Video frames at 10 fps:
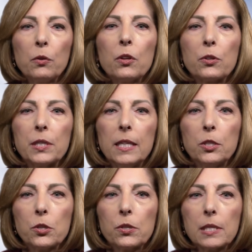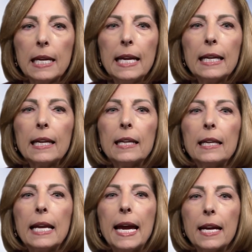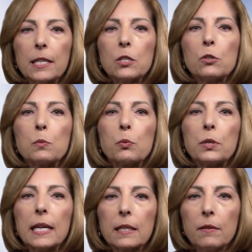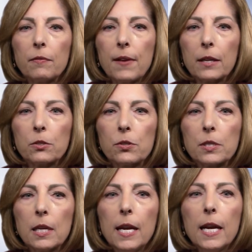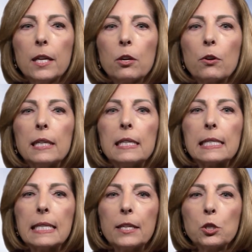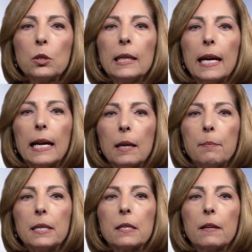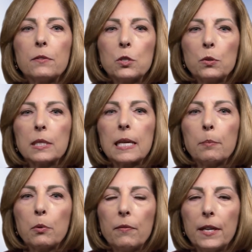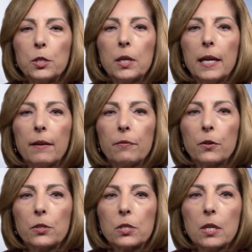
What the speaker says: their teachers, can enhance those protective factors and are an essential element of suicide prevention efforts.